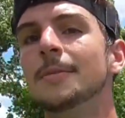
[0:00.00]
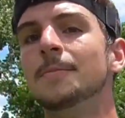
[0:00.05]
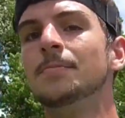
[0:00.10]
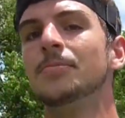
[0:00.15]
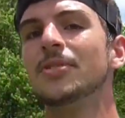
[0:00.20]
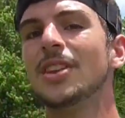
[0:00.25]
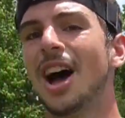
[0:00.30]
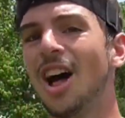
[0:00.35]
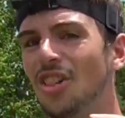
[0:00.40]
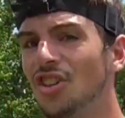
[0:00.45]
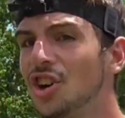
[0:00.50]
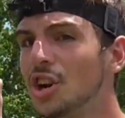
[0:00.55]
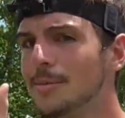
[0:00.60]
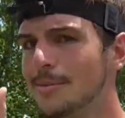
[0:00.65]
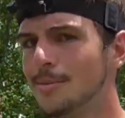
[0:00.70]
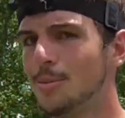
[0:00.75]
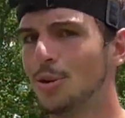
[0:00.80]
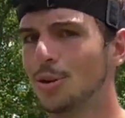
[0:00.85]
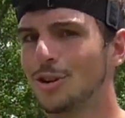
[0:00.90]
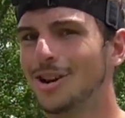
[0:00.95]
a little bit more
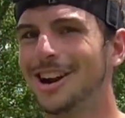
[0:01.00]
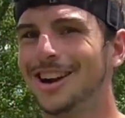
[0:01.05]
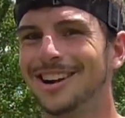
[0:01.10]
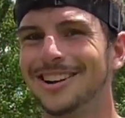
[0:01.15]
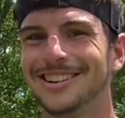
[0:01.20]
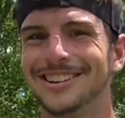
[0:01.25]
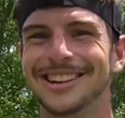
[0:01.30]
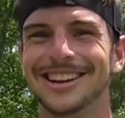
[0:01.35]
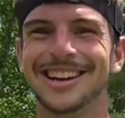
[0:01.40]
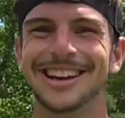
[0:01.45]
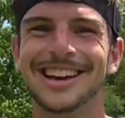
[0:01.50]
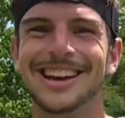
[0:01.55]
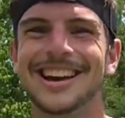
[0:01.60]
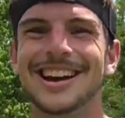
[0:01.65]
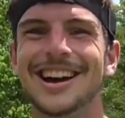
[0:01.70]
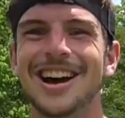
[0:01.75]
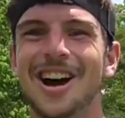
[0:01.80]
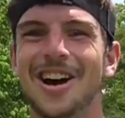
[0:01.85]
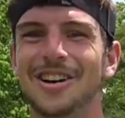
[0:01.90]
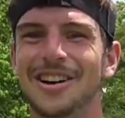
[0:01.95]
ground,
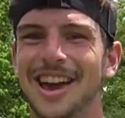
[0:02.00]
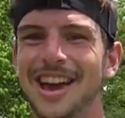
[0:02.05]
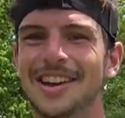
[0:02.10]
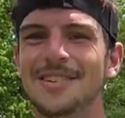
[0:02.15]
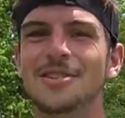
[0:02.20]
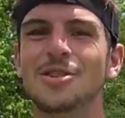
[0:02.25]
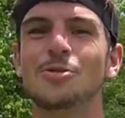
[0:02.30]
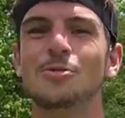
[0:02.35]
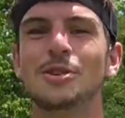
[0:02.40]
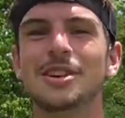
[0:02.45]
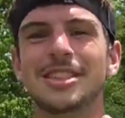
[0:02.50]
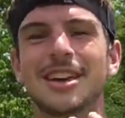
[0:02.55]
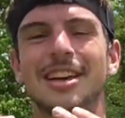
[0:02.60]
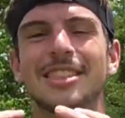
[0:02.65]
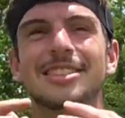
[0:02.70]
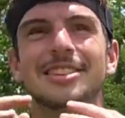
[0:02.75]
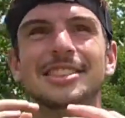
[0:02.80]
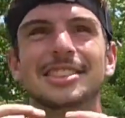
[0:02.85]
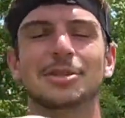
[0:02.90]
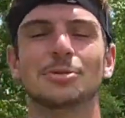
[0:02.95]
okay? With the
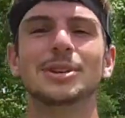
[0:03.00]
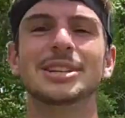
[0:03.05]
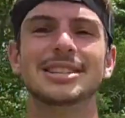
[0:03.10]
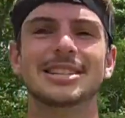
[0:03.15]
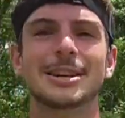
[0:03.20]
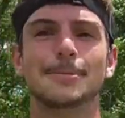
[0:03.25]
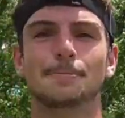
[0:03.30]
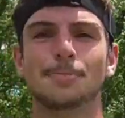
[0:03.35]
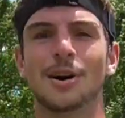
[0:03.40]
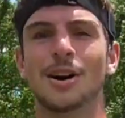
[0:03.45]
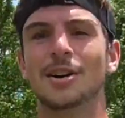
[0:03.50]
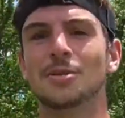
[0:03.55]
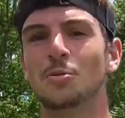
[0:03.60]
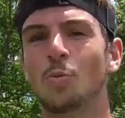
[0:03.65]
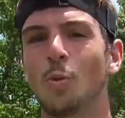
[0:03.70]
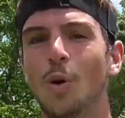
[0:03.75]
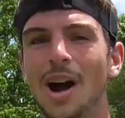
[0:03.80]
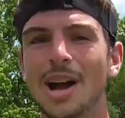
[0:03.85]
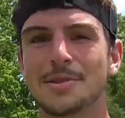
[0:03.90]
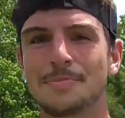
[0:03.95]
three-step punt, why
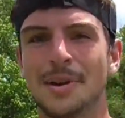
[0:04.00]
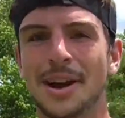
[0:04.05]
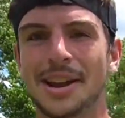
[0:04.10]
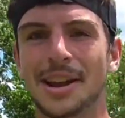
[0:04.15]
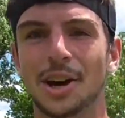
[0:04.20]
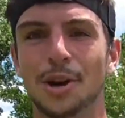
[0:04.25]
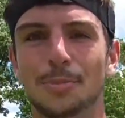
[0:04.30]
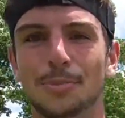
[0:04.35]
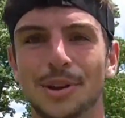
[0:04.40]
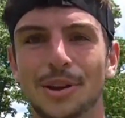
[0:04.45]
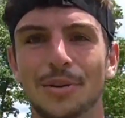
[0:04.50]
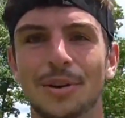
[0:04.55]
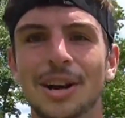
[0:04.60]
it might help you.